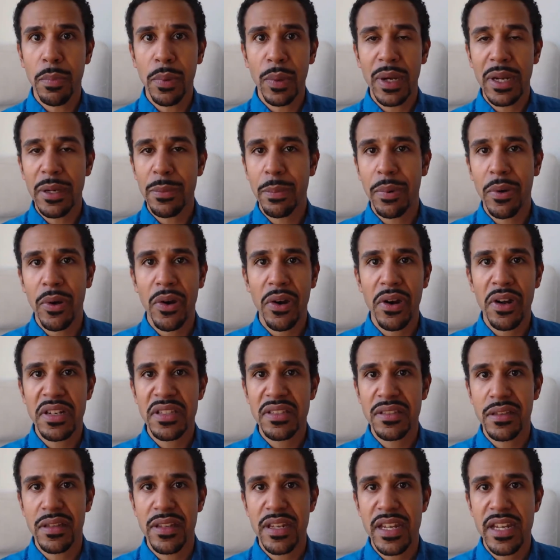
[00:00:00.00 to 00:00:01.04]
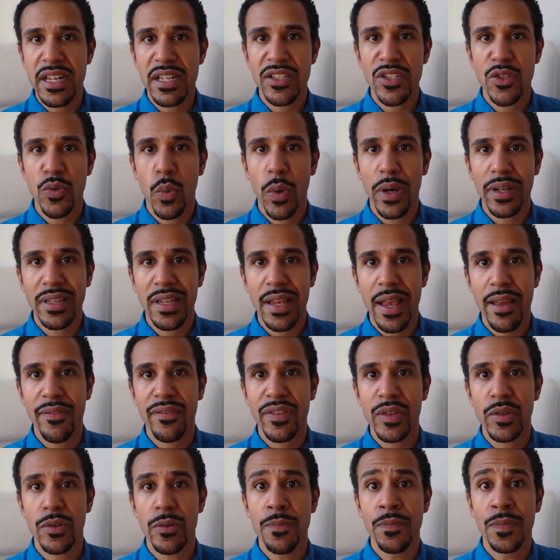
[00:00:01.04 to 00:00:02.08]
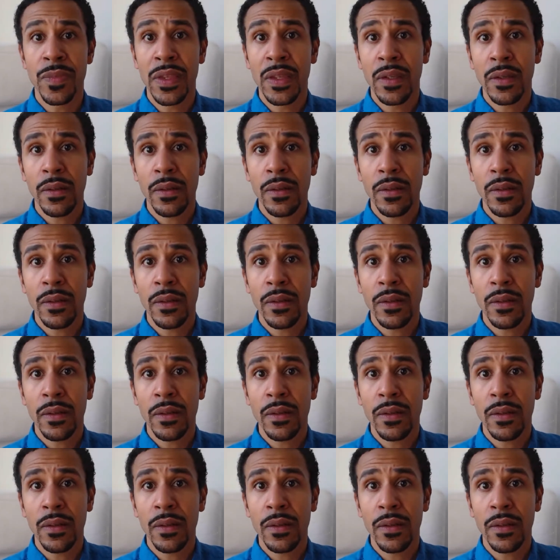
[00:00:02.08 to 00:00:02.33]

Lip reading: bullet points, links, what have you,